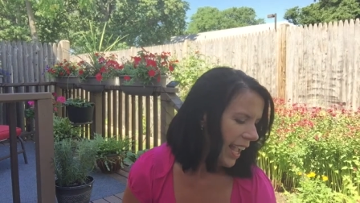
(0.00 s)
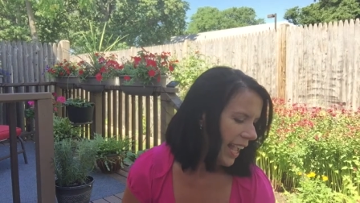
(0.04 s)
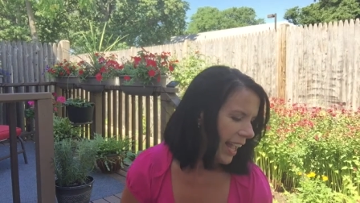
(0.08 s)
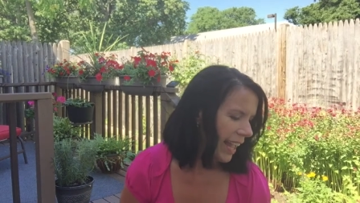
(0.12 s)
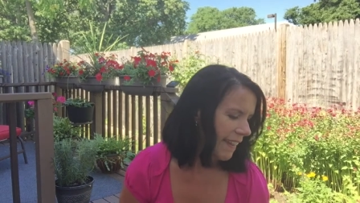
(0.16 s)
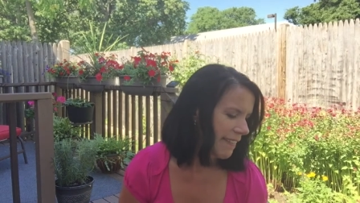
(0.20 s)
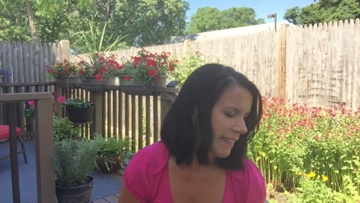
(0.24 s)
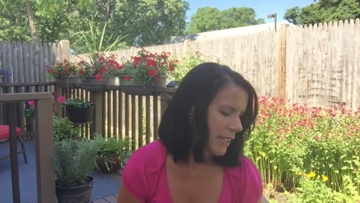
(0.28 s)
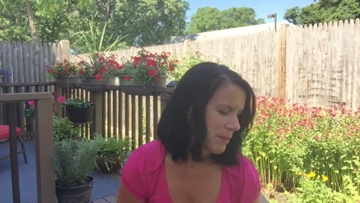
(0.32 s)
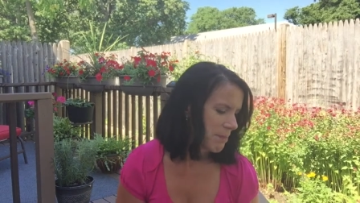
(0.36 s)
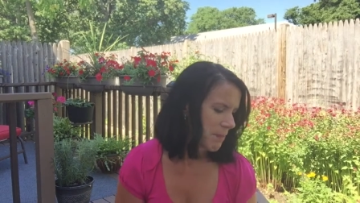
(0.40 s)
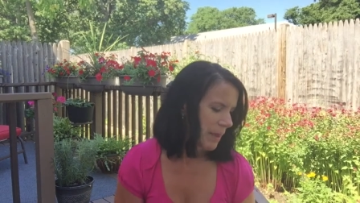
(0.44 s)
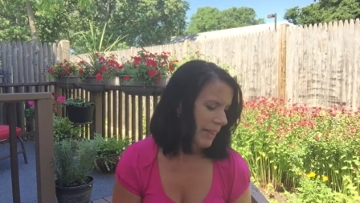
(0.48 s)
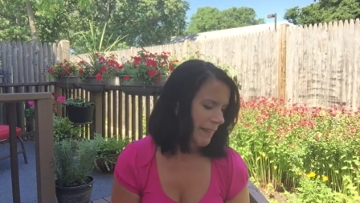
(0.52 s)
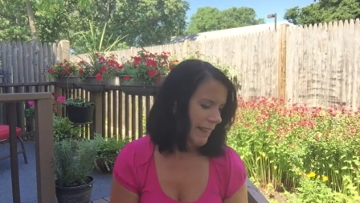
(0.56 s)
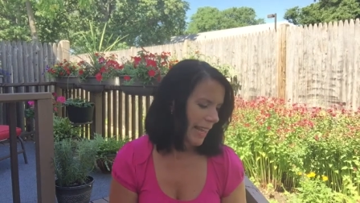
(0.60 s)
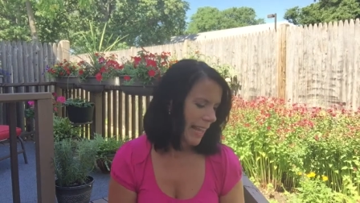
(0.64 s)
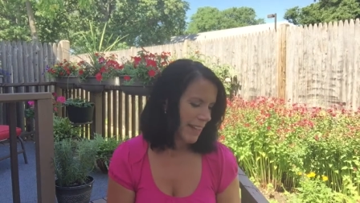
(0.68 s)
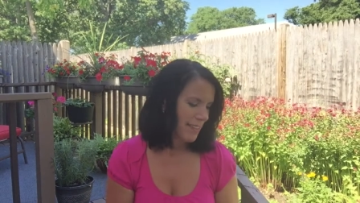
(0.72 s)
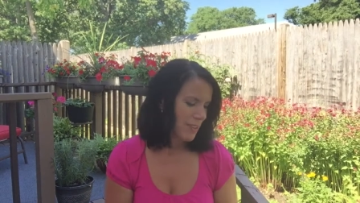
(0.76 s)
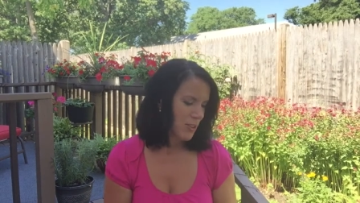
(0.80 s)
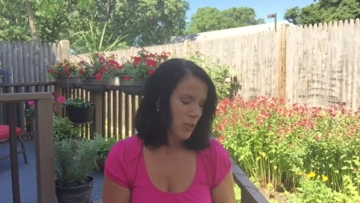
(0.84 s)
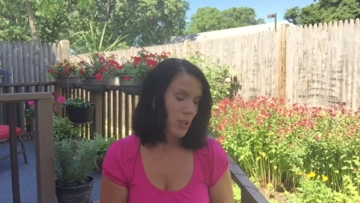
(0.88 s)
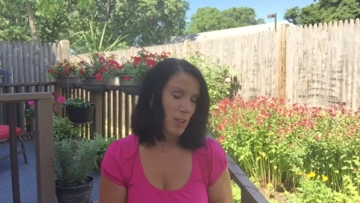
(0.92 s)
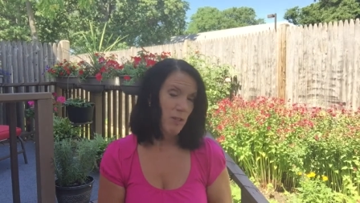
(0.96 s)
And then my
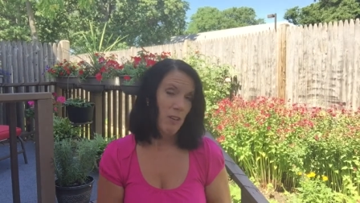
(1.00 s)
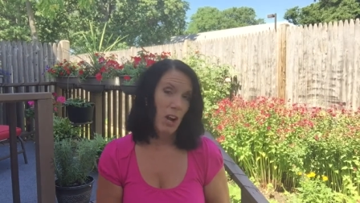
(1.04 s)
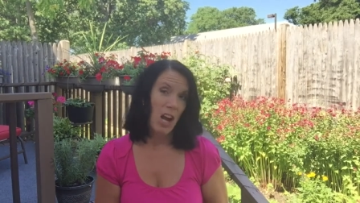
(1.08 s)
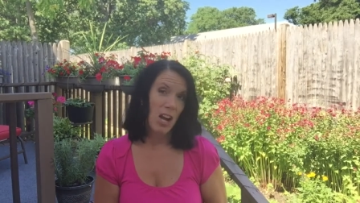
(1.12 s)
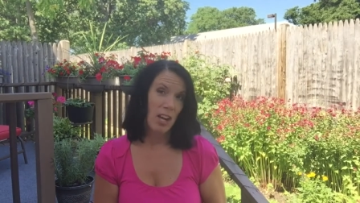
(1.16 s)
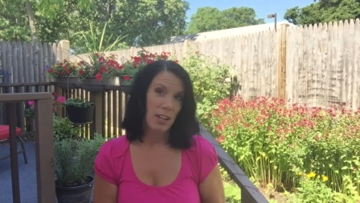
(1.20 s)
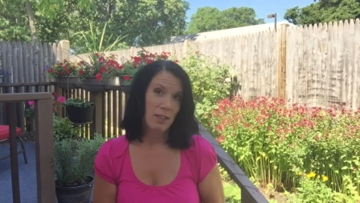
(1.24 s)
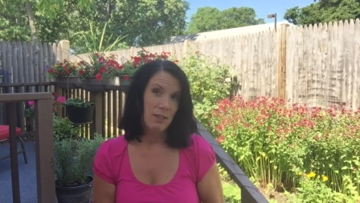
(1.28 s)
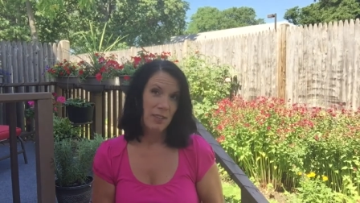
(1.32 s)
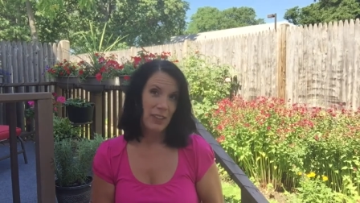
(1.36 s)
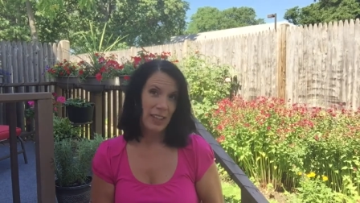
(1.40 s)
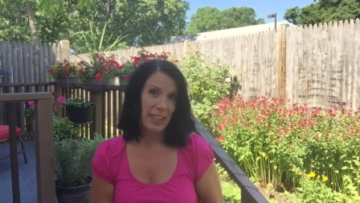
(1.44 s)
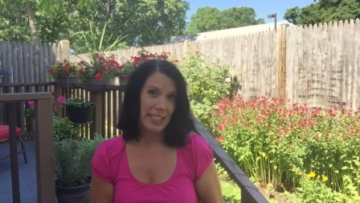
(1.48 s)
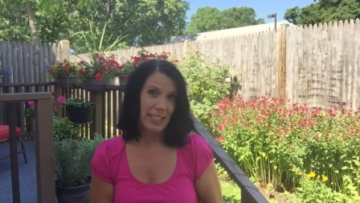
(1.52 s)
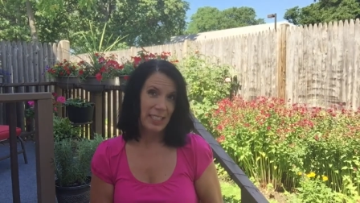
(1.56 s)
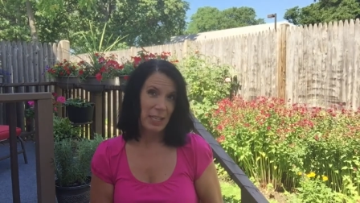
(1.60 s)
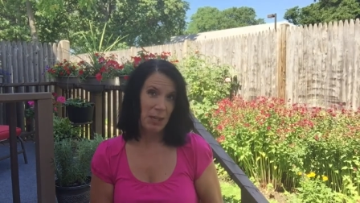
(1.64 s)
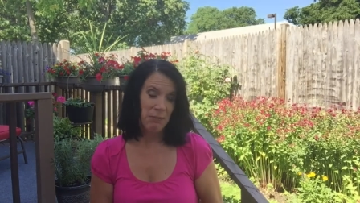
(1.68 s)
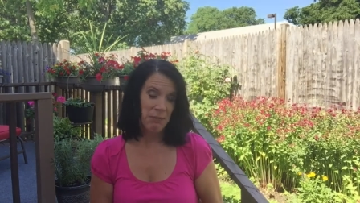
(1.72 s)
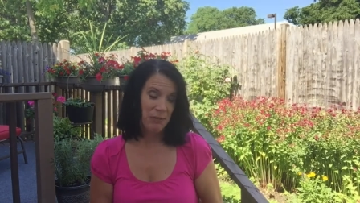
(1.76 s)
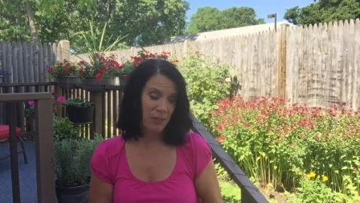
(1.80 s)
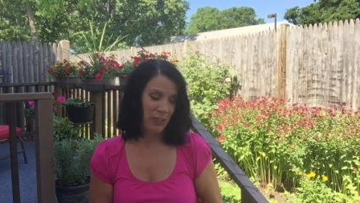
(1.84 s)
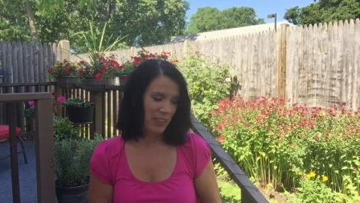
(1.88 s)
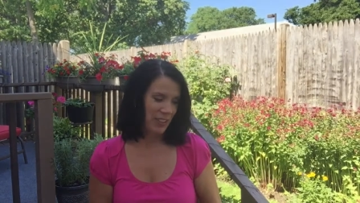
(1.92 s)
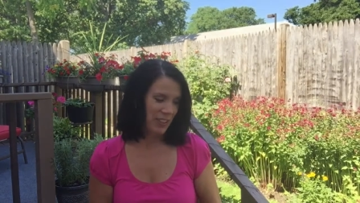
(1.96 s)
last sort of on-flight
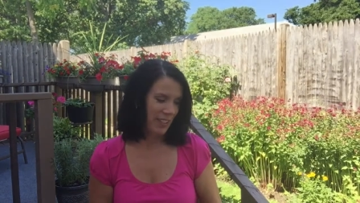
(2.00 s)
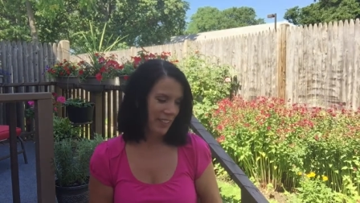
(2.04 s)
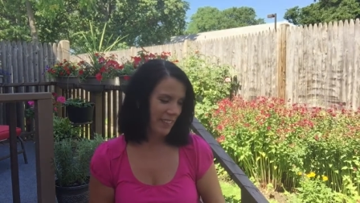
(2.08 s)
comfort.